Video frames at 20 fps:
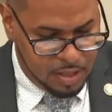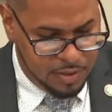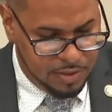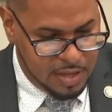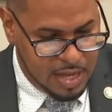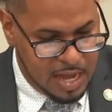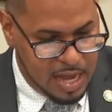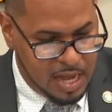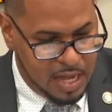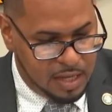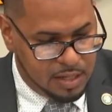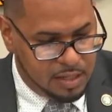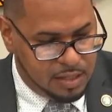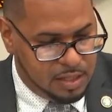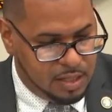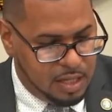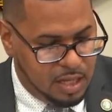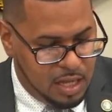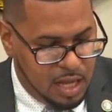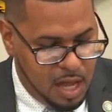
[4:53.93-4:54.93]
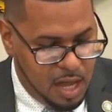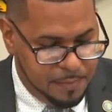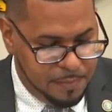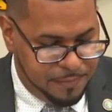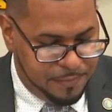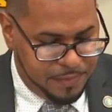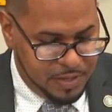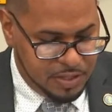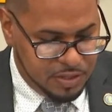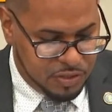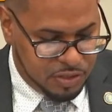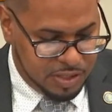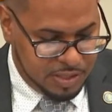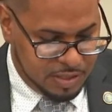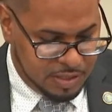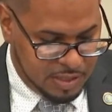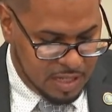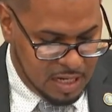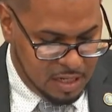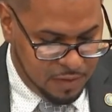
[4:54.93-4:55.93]
that finished
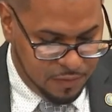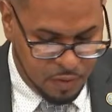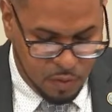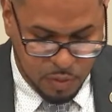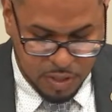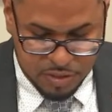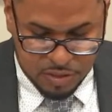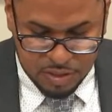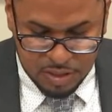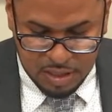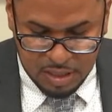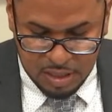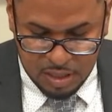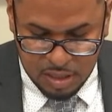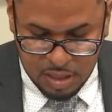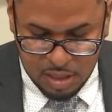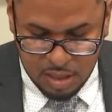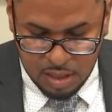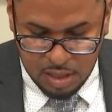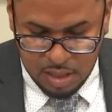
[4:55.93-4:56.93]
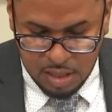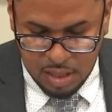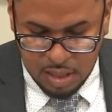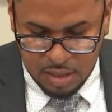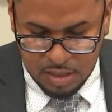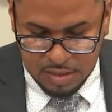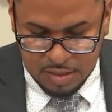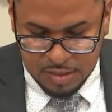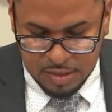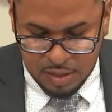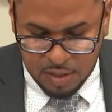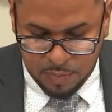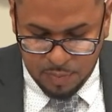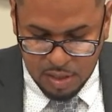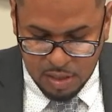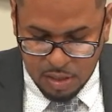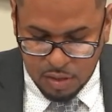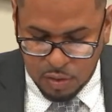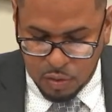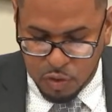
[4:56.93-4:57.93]
his line of questioning. This is a
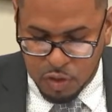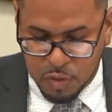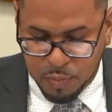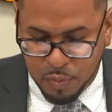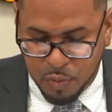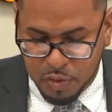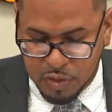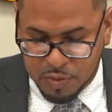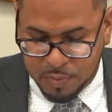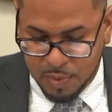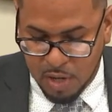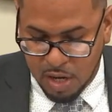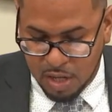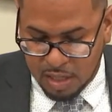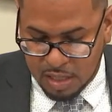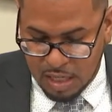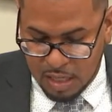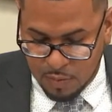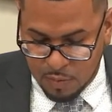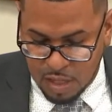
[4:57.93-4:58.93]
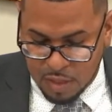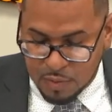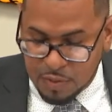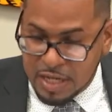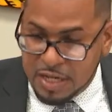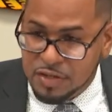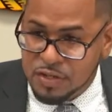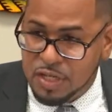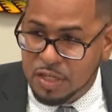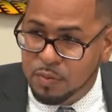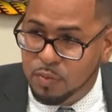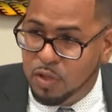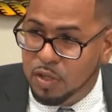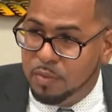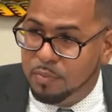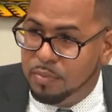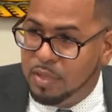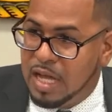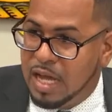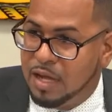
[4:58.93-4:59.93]
Committee on Youth Sports Park and Recreation. We're
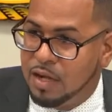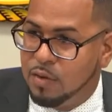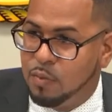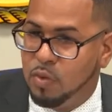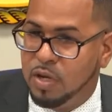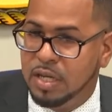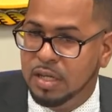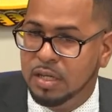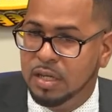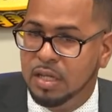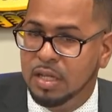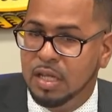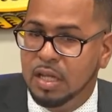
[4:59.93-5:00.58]
in block one.